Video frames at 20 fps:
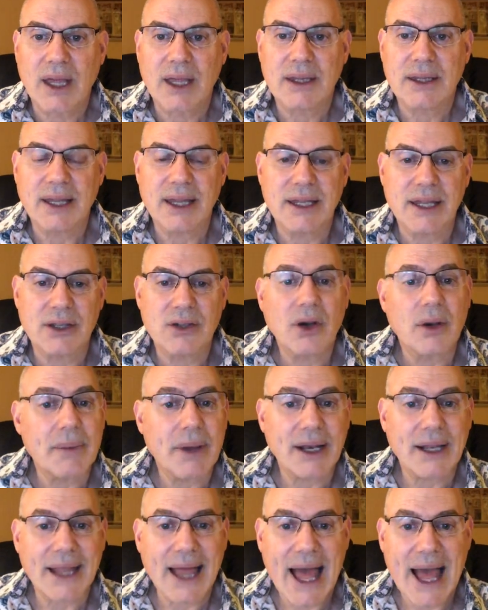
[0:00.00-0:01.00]
And they talk
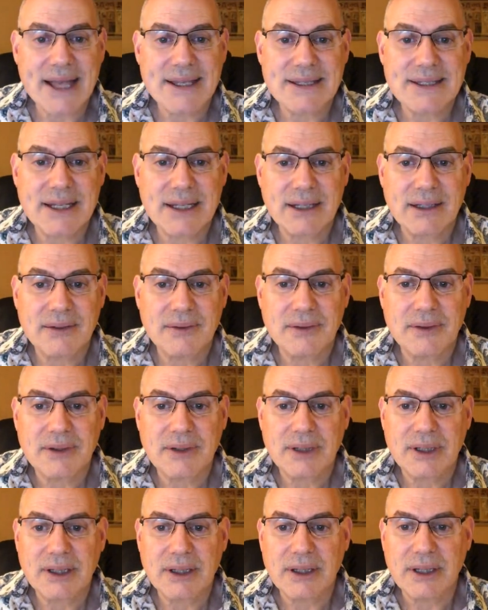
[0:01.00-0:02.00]
about elastic.
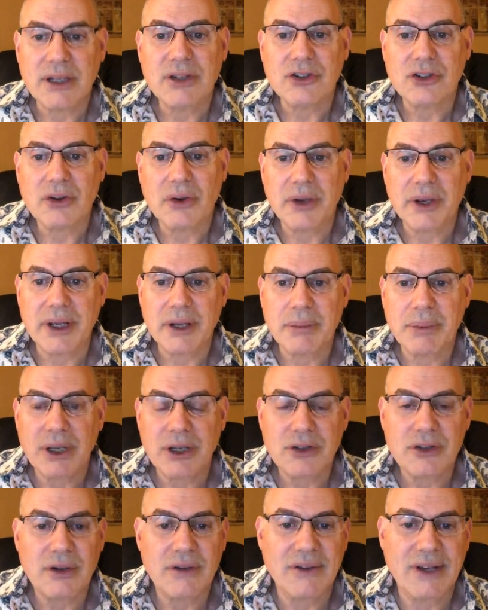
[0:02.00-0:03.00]
They're showing a
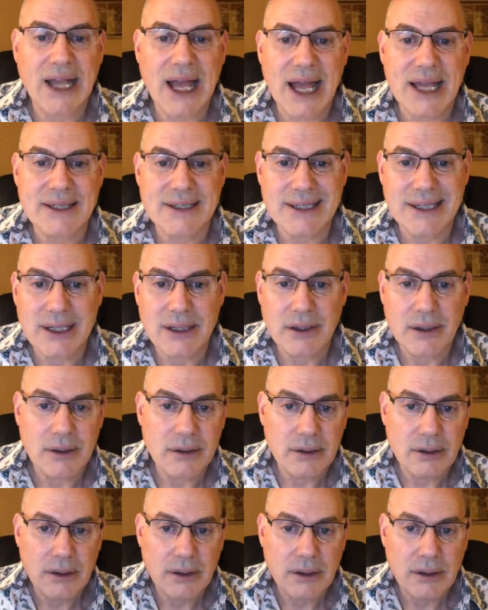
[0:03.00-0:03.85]
picture of a guy's ear.